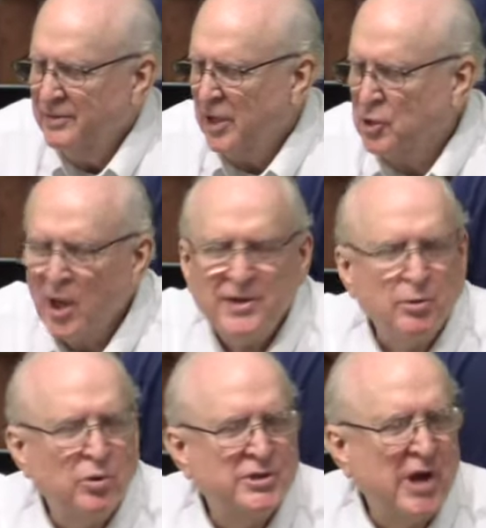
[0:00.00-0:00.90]
that
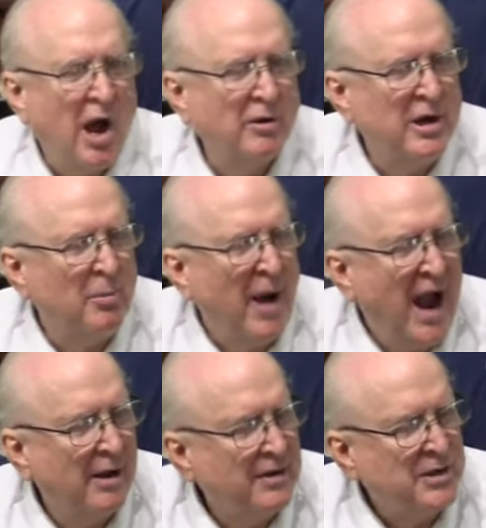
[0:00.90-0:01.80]
Glenda was talking
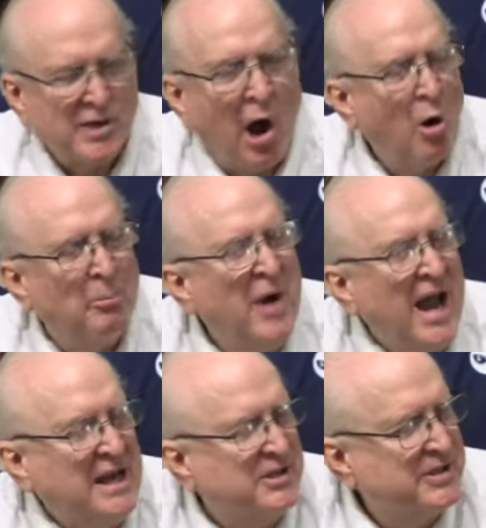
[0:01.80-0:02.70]
about. It's all
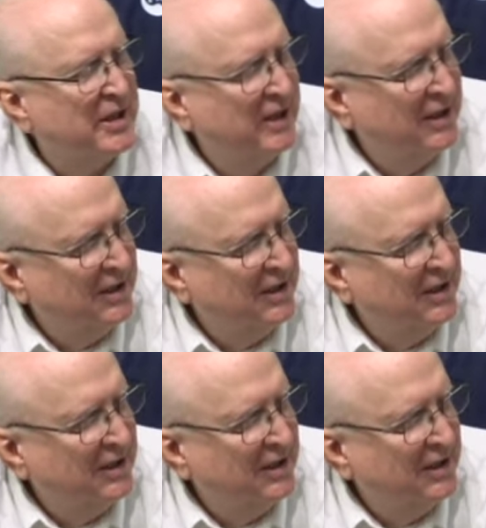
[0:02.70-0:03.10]
based